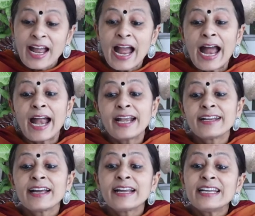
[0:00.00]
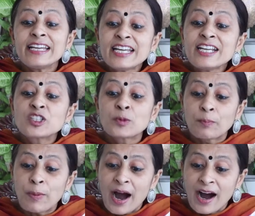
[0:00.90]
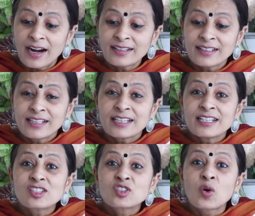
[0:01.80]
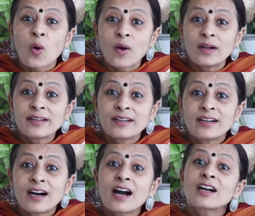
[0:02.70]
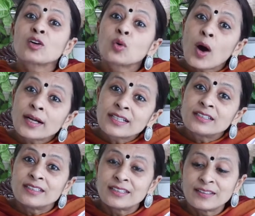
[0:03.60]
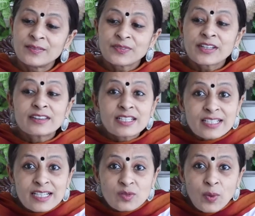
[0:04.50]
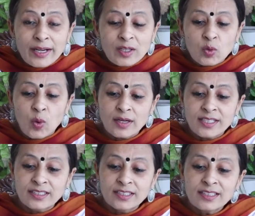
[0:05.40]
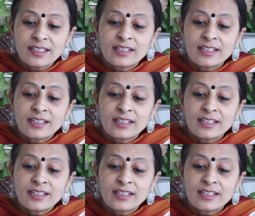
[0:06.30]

And each part is called a quarter. This is 1 quarter,